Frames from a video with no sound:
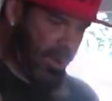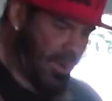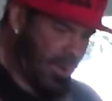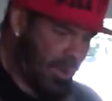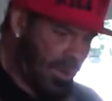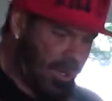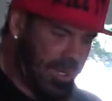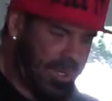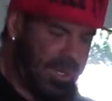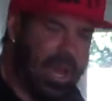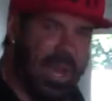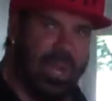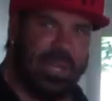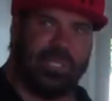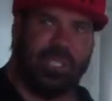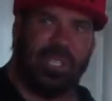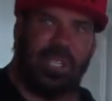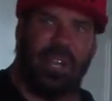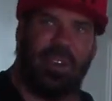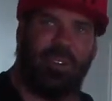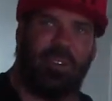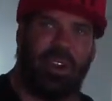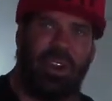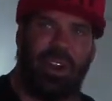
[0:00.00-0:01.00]
Got a
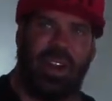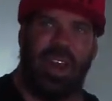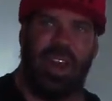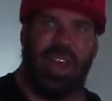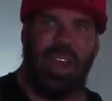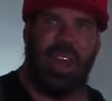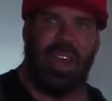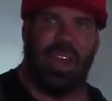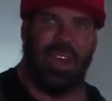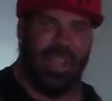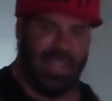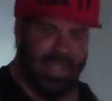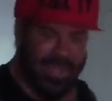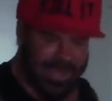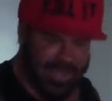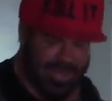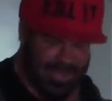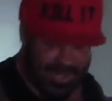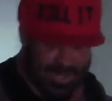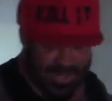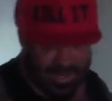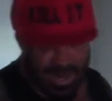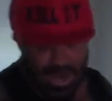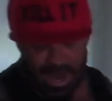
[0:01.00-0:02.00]
delivery today.
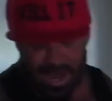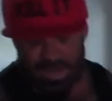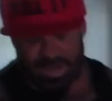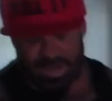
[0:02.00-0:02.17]
I